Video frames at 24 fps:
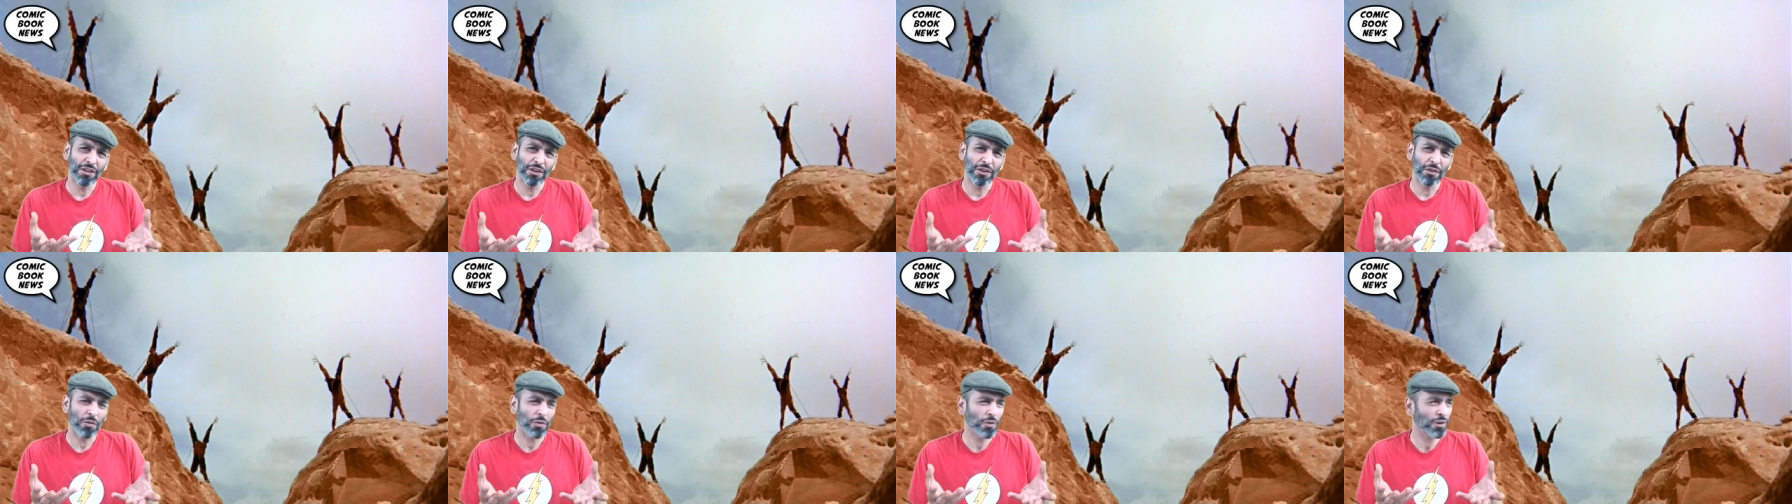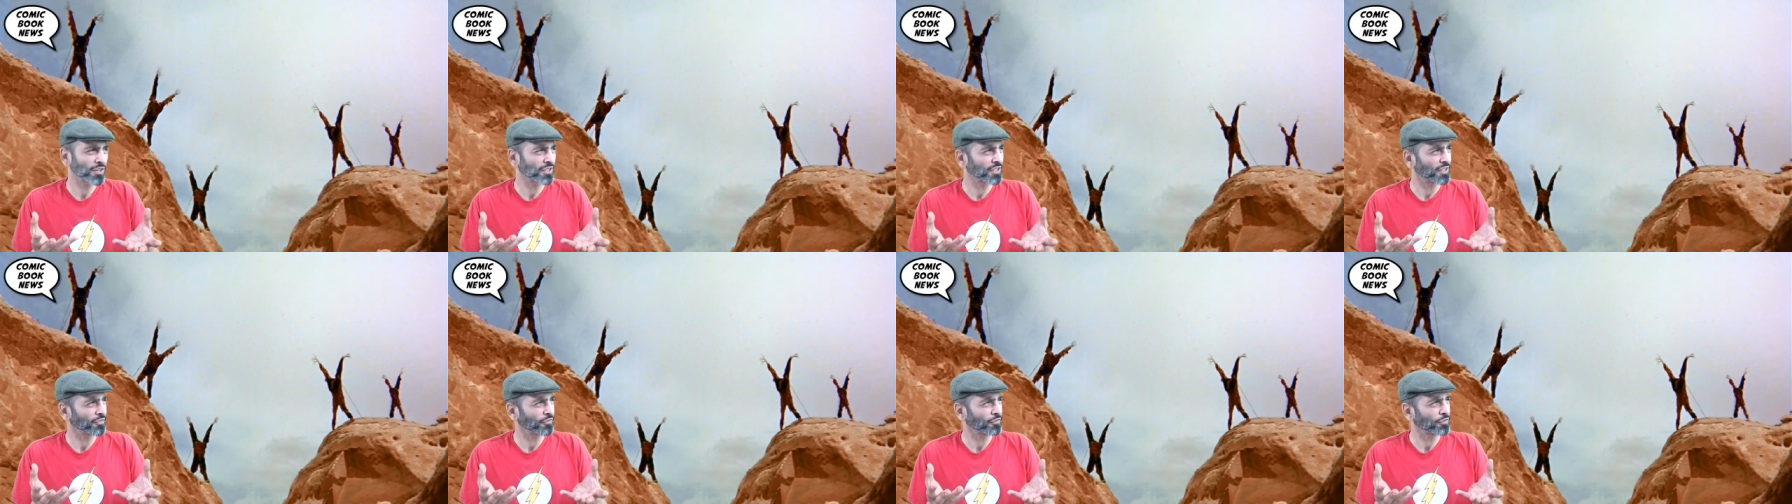Or is
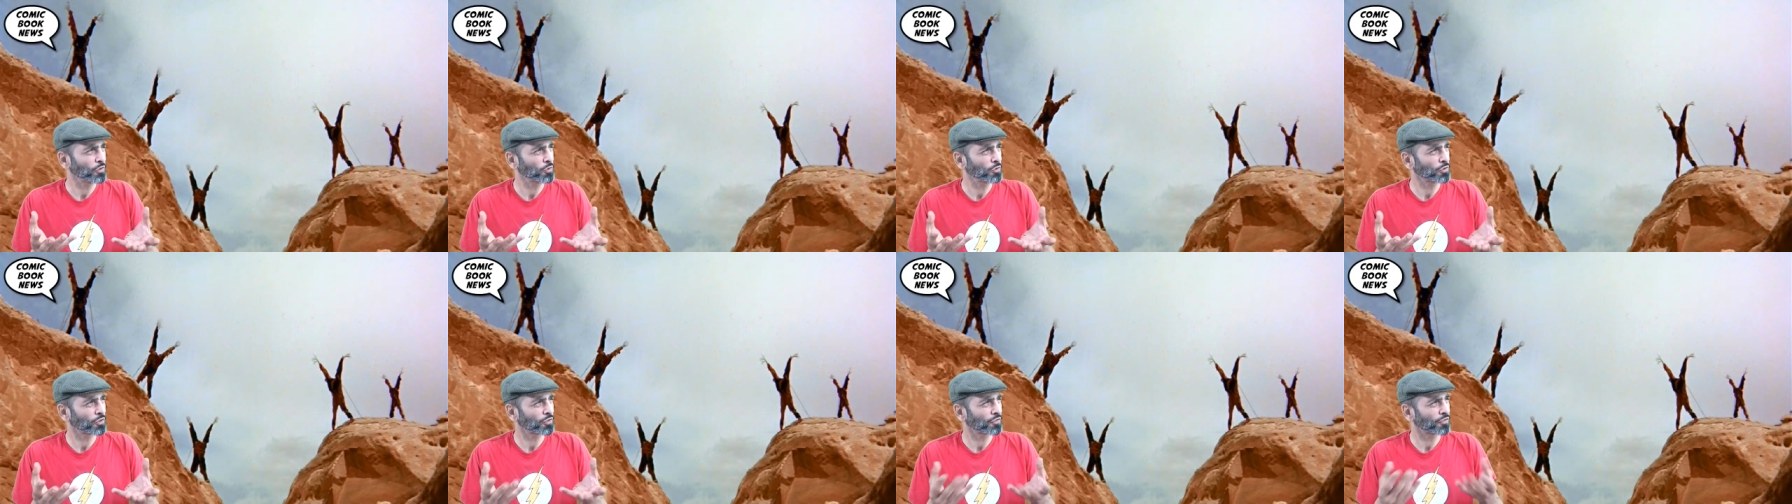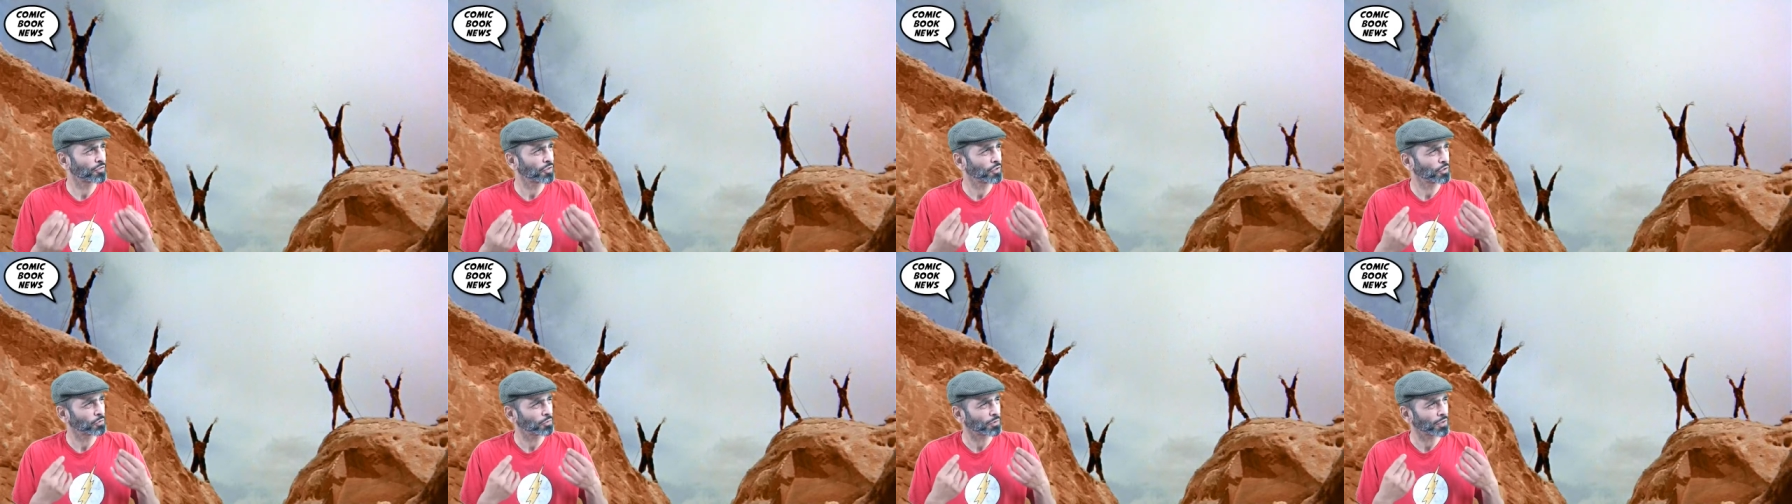it a future
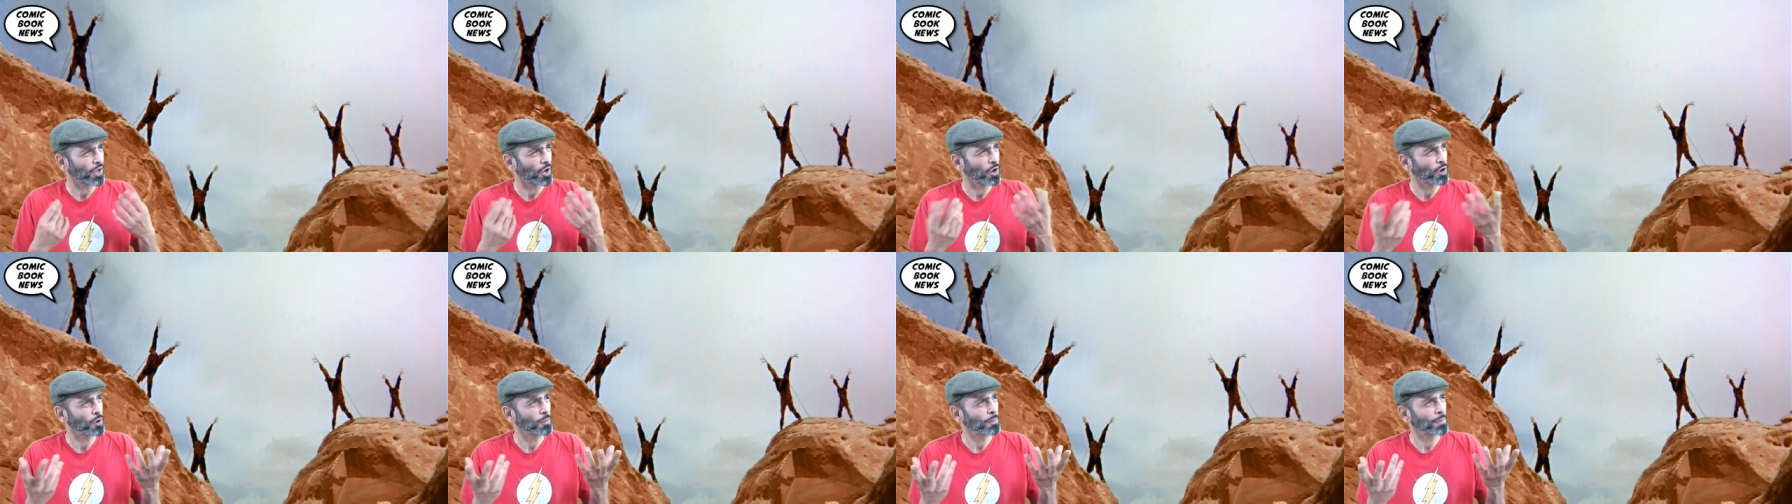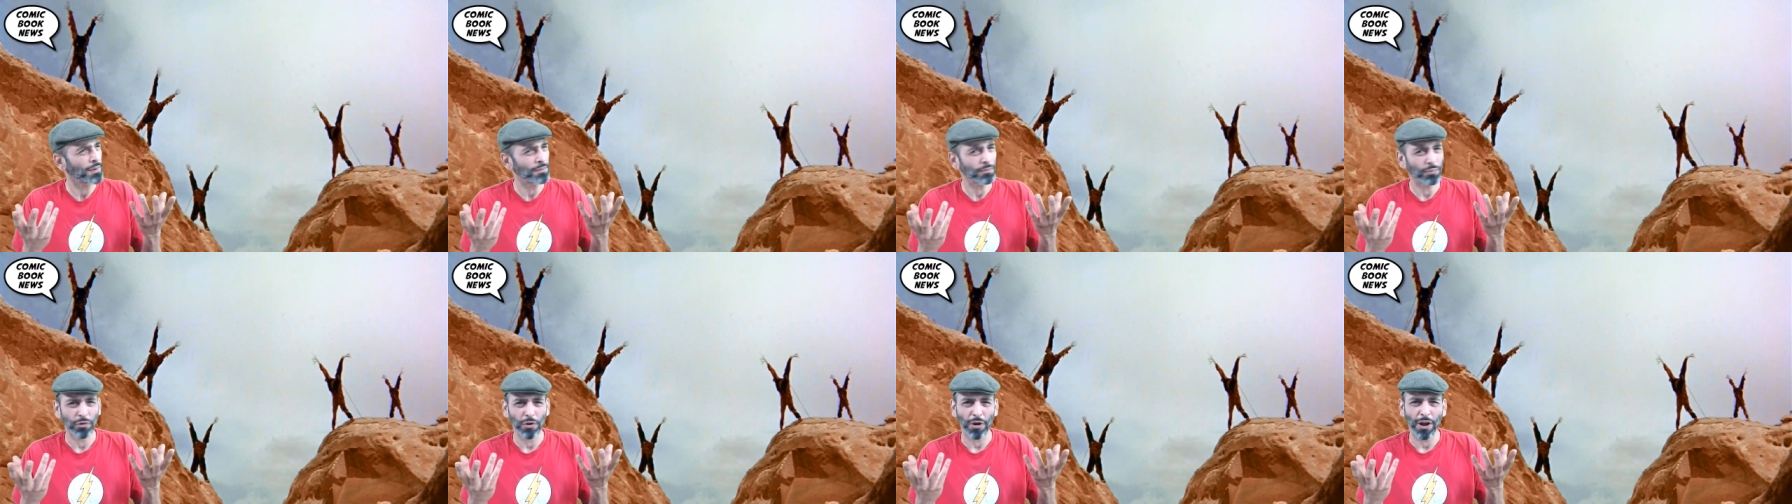filled with hope
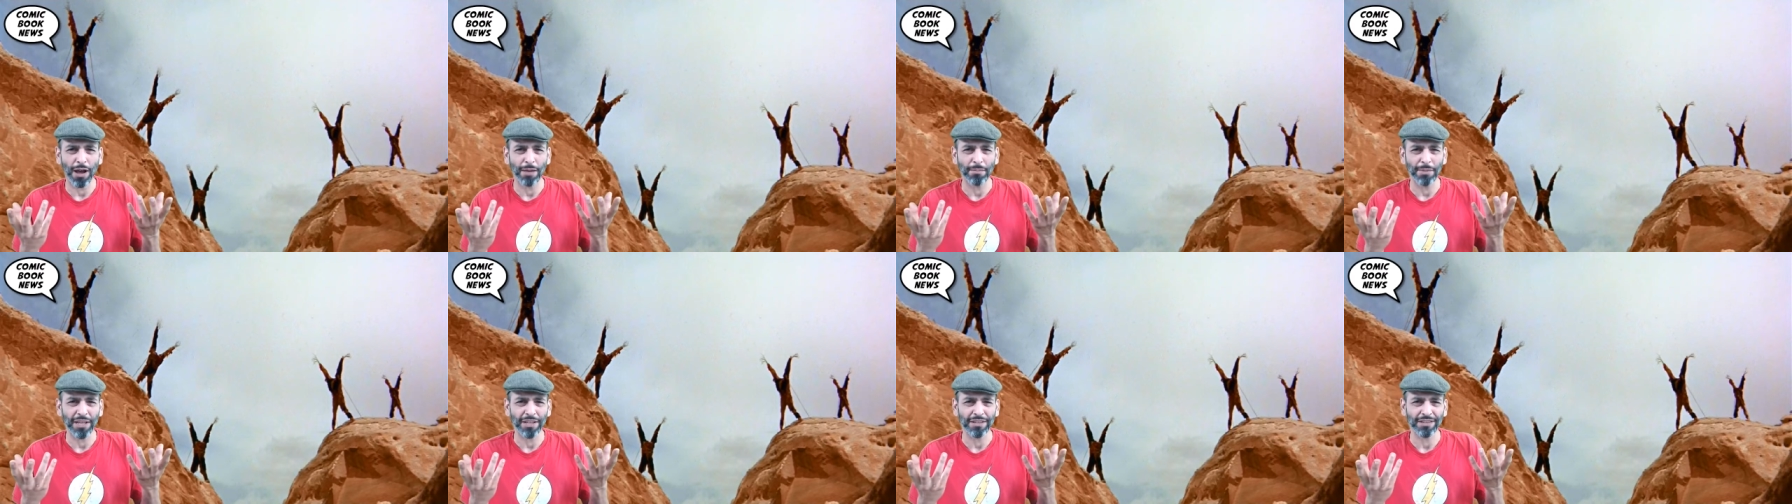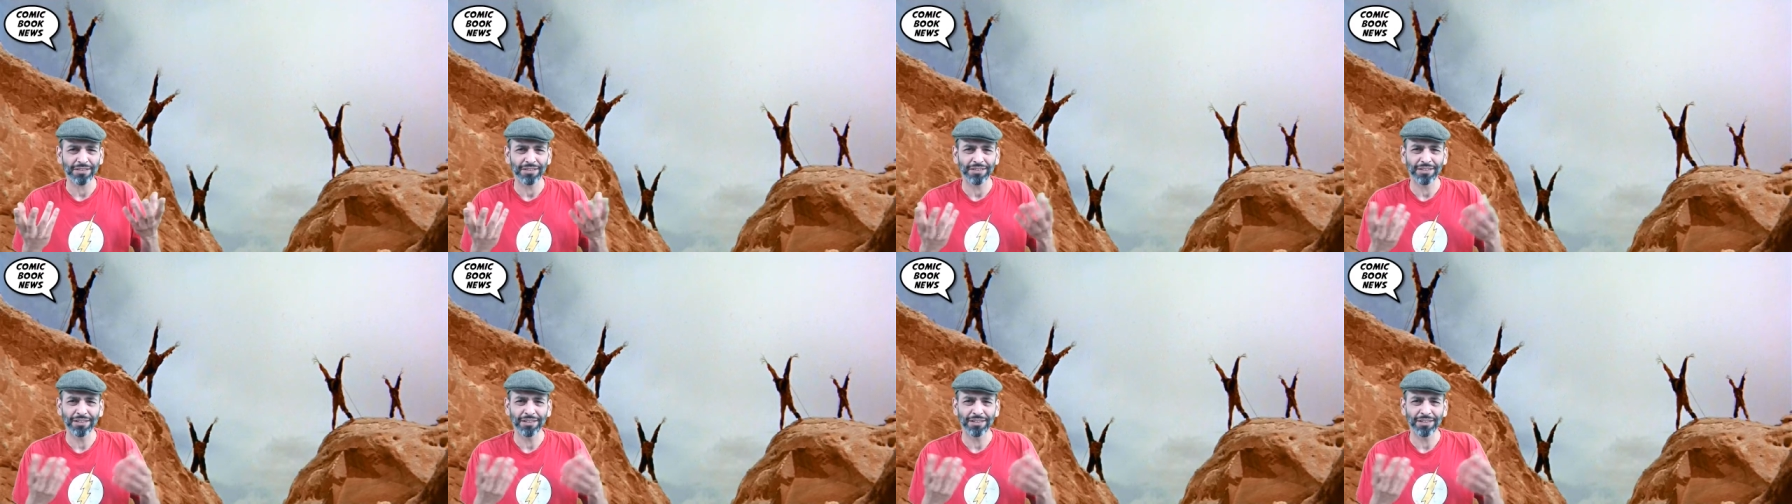and promise?